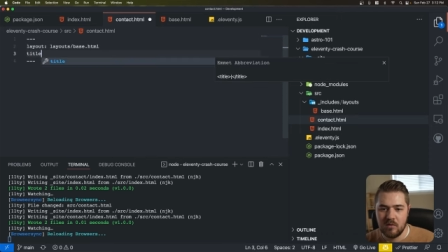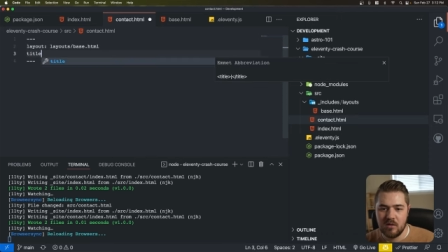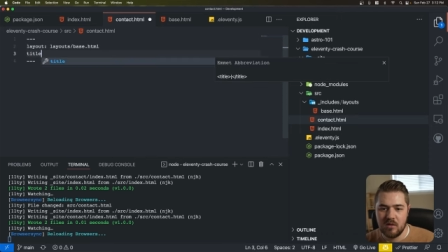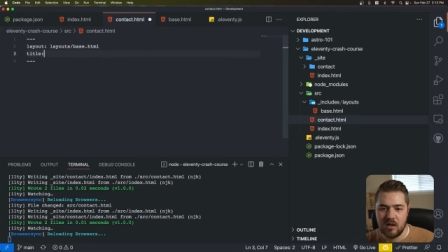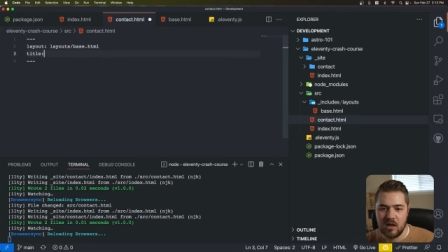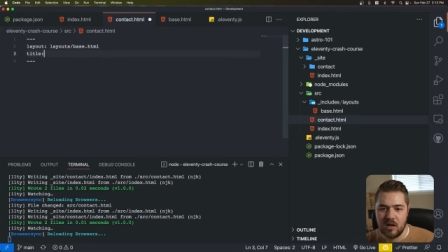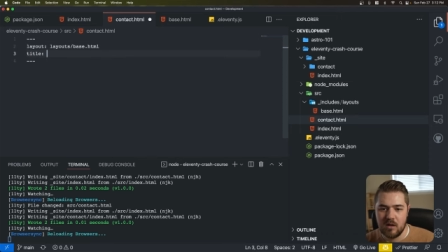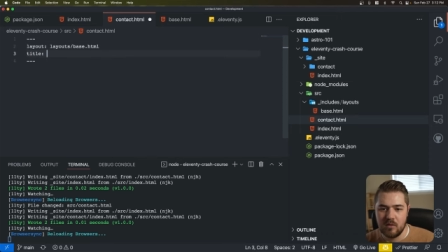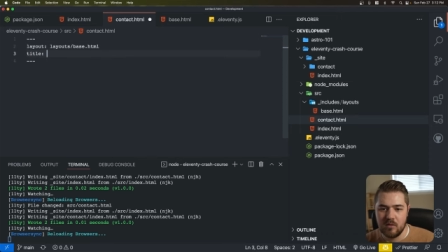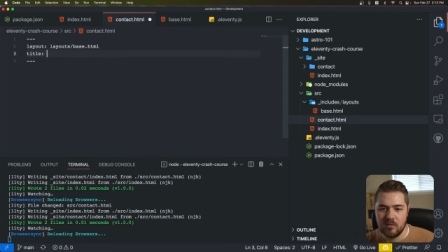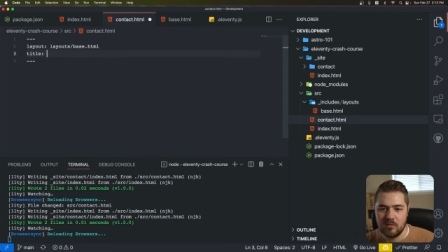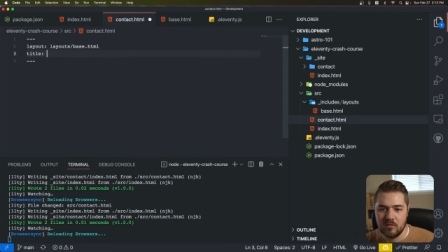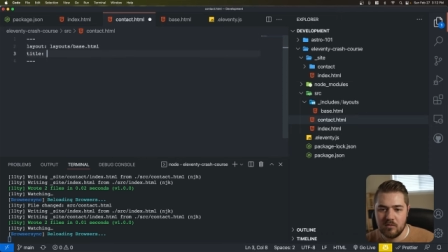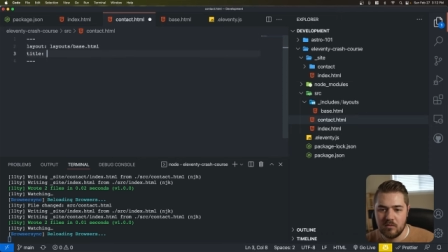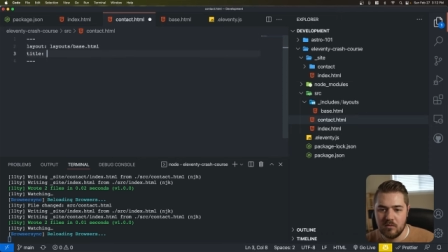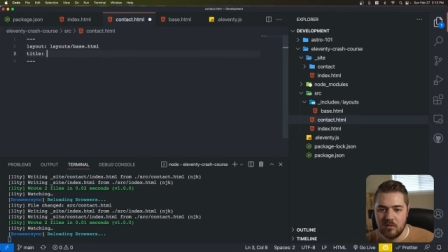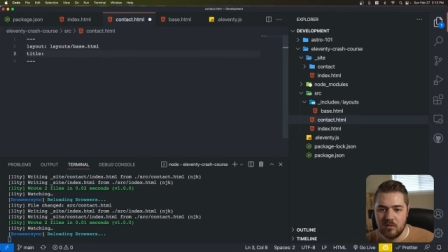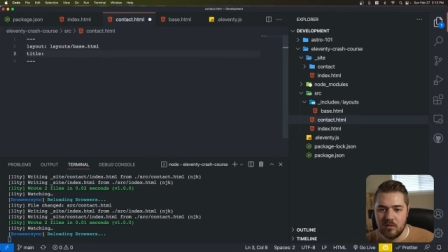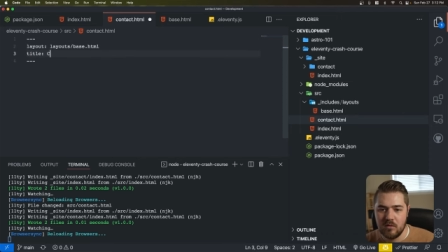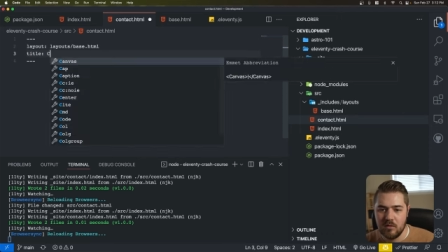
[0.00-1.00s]
title
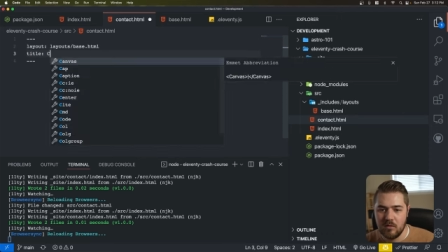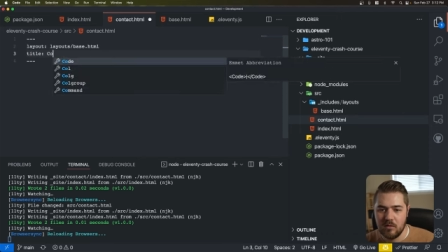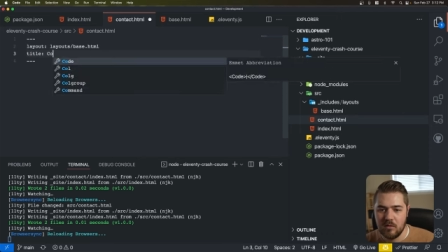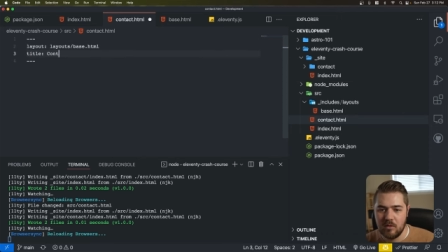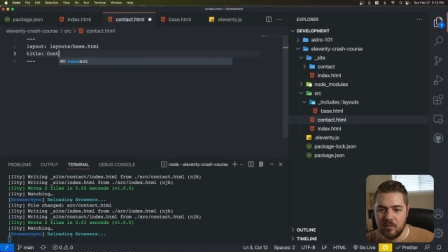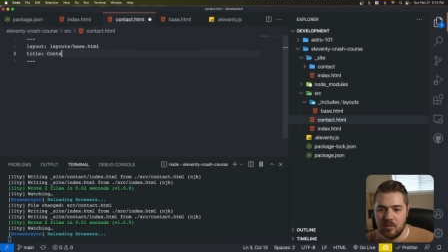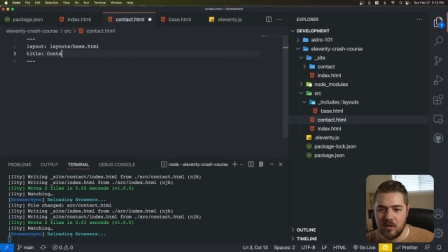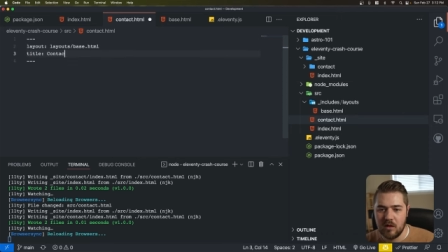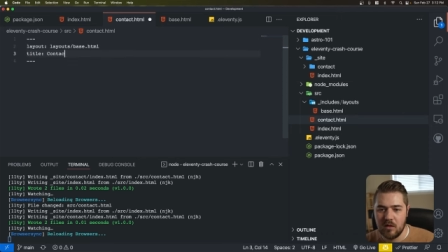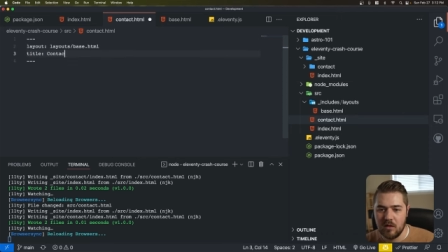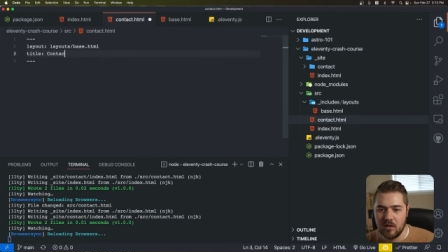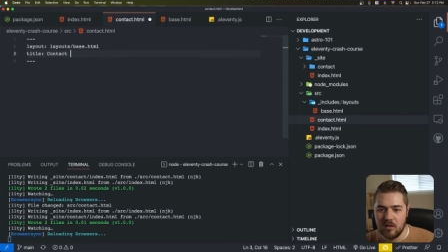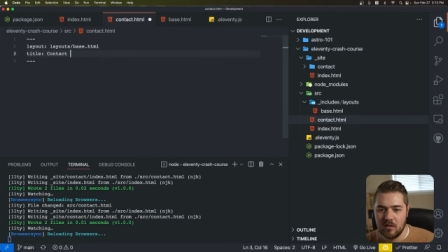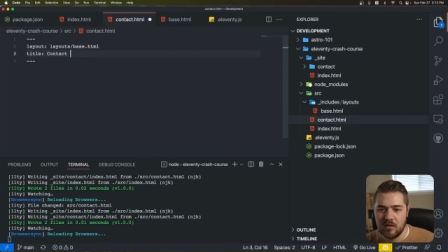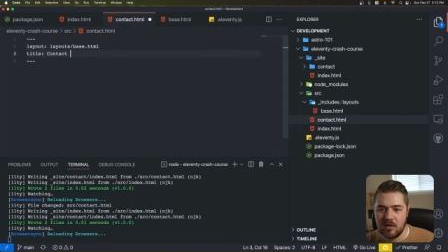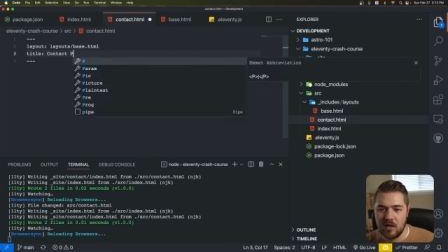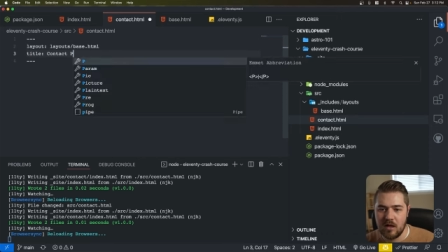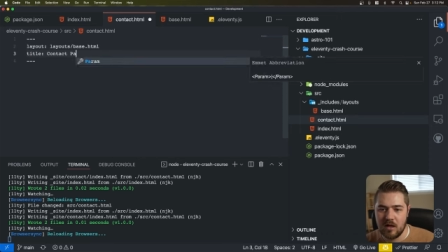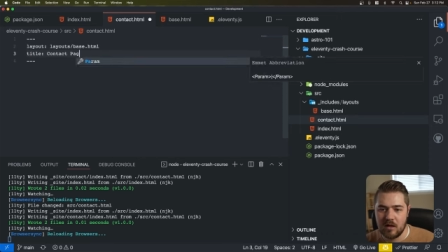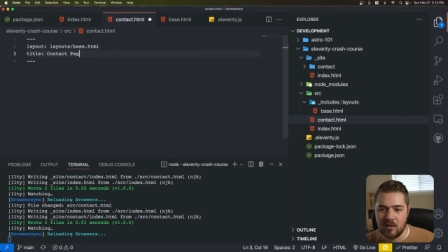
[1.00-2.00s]
to be
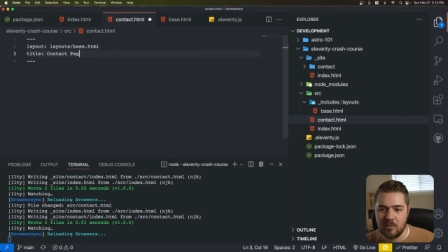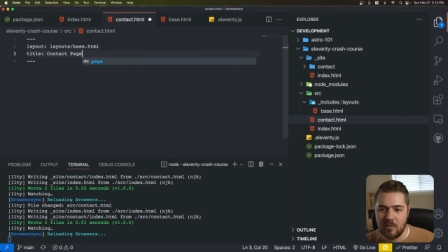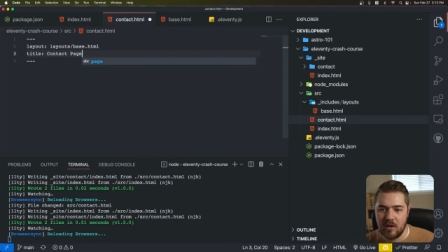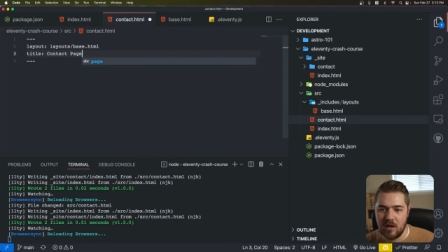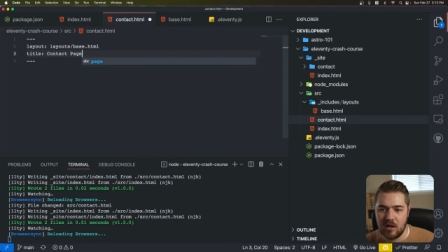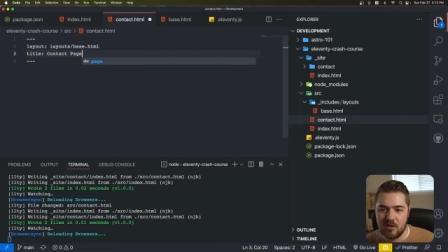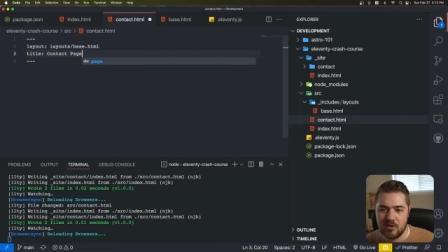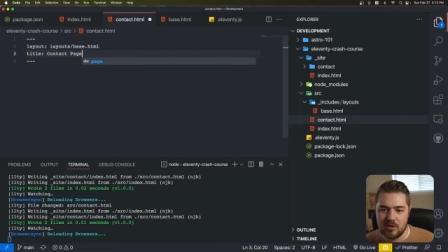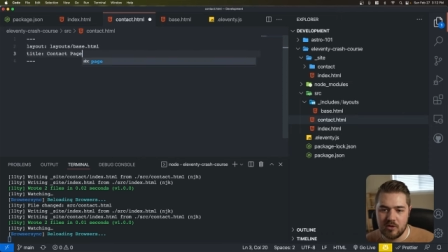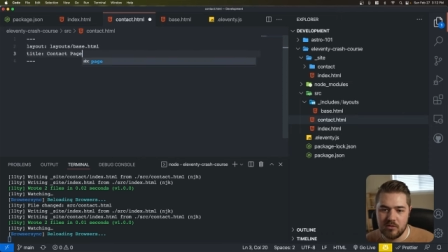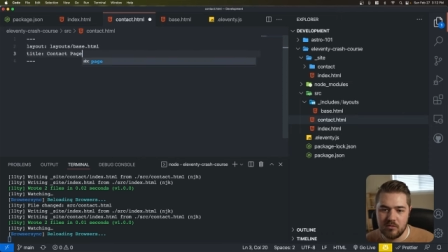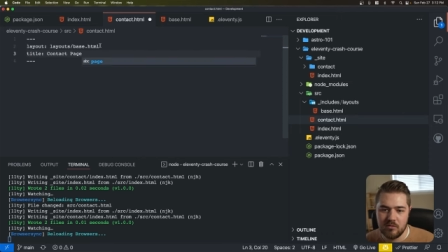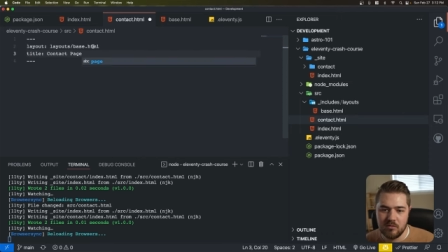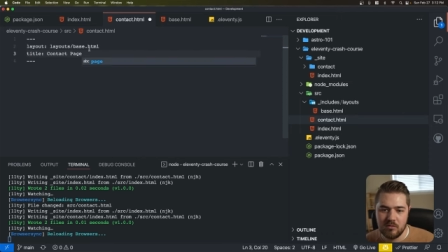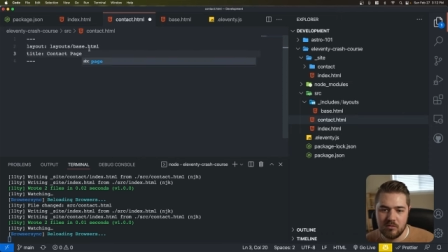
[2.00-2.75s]
contact page.